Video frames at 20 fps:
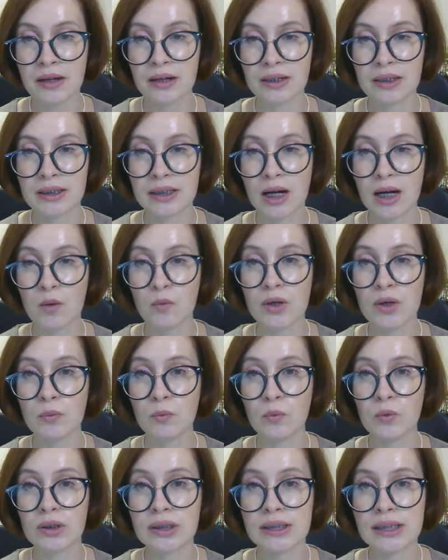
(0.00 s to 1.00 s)
Uh, now we
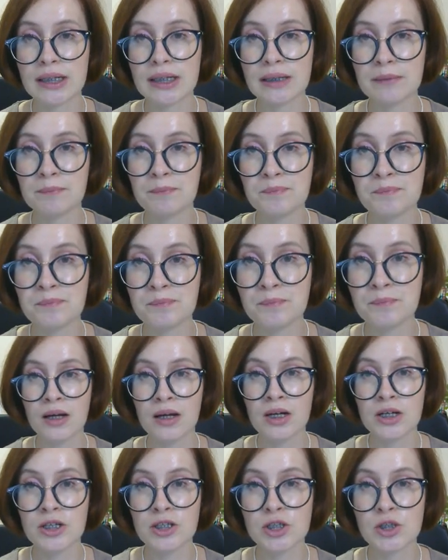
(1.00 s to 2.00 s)
wanna
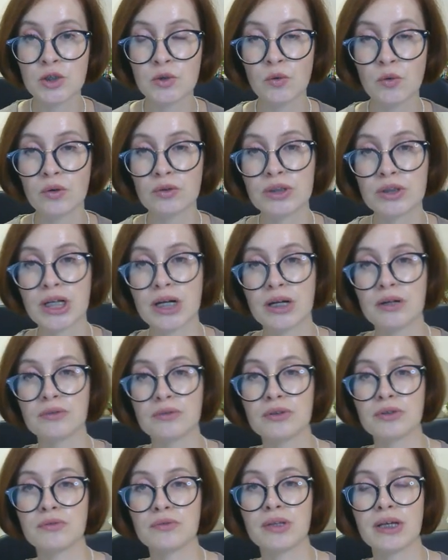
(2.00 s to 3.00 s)
scroll
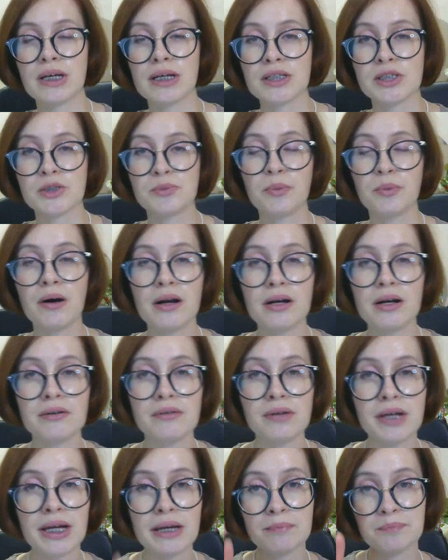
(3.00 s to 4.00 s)
down to the
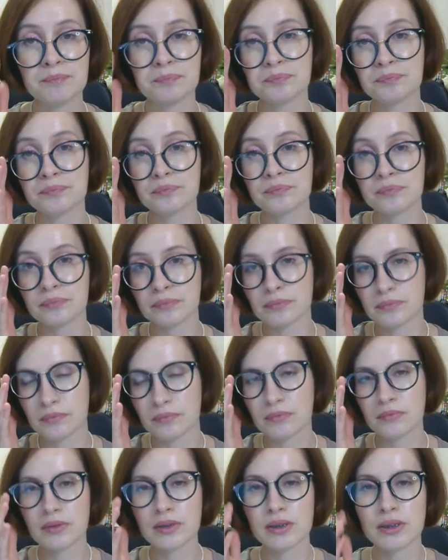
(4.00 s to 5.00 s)
expiry,
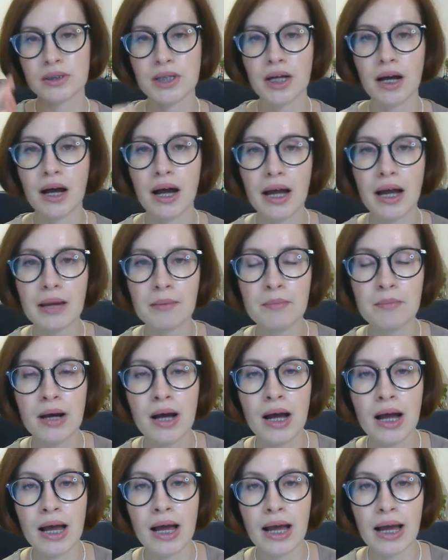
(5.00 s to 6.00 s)
time,
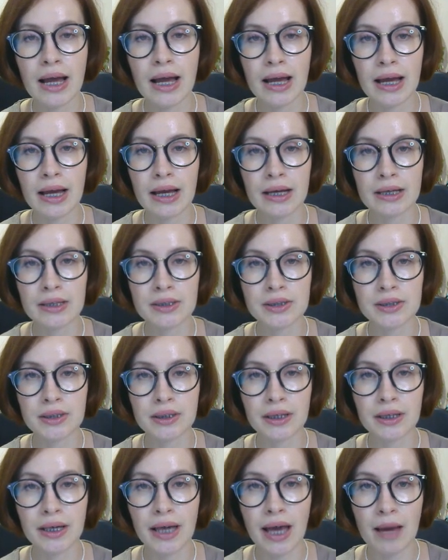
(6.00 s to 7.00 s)
and
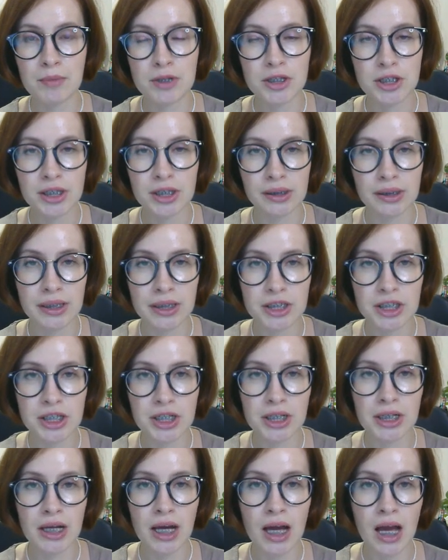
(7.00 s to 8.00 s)
garbage
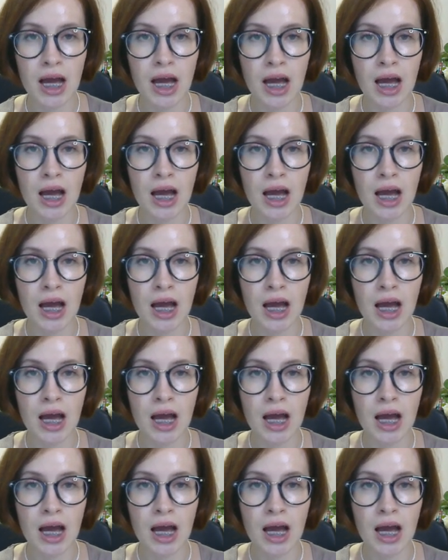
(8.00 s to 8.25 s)
collection